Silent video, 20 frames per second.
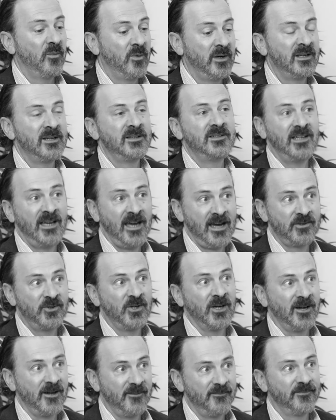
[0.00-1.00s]
we need to
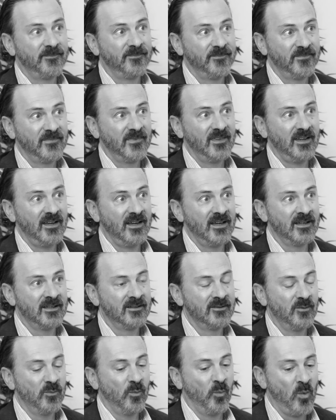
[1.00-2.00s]
catch up.
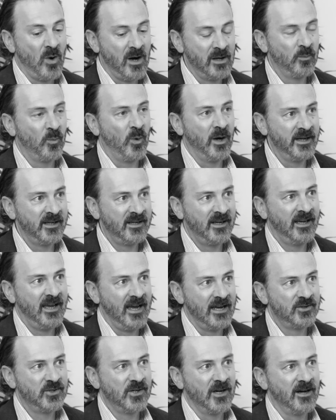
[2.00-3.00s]
And one way to
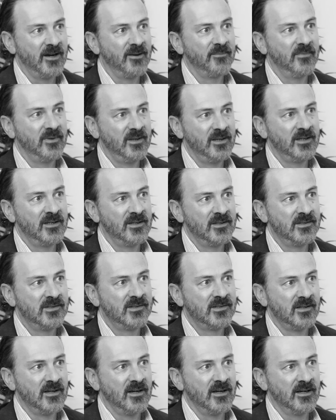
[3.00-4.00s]
catch up
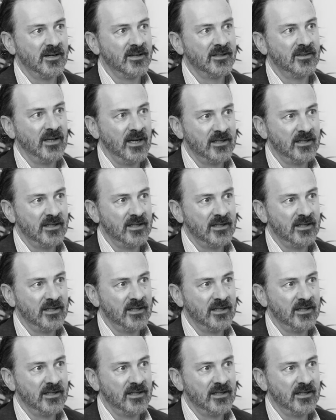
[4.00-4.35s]
is uh,